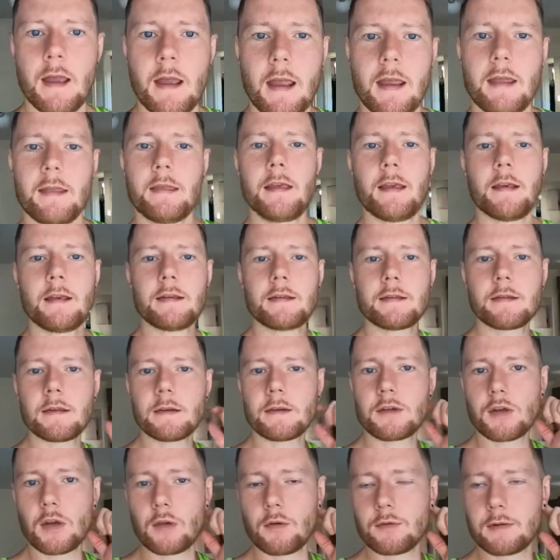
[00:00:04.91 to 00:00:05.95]
In this
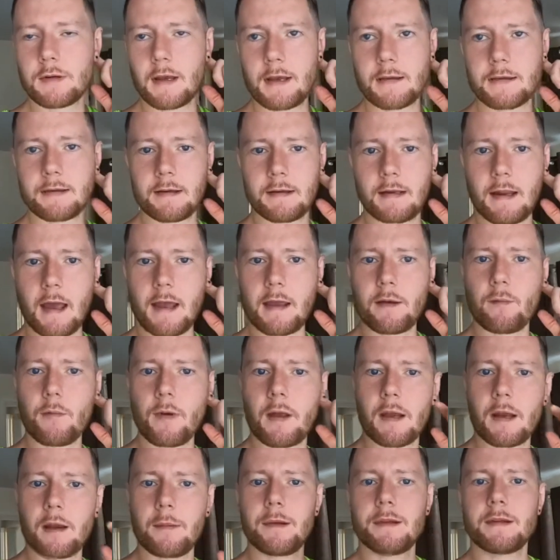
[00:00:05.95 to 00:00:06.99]
shoe test today,
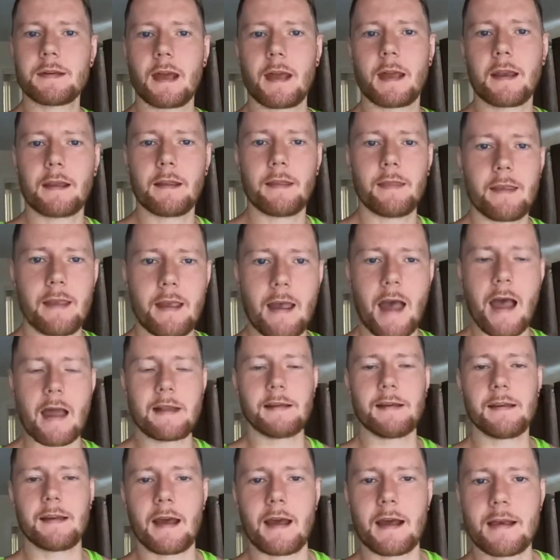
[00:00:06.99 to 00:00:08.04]
we're going to be taking the
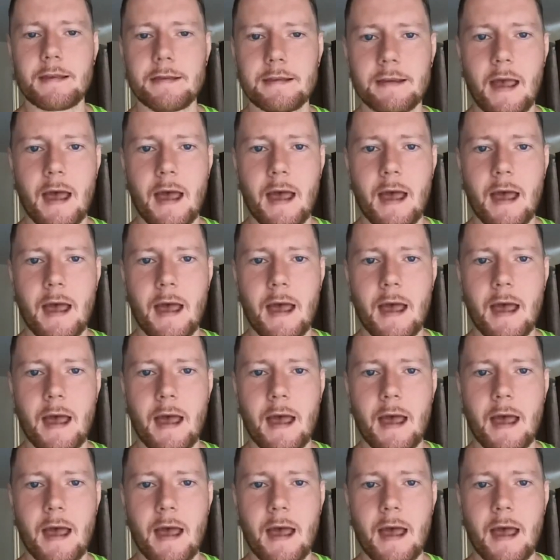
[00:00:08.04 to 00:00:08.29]
Adidas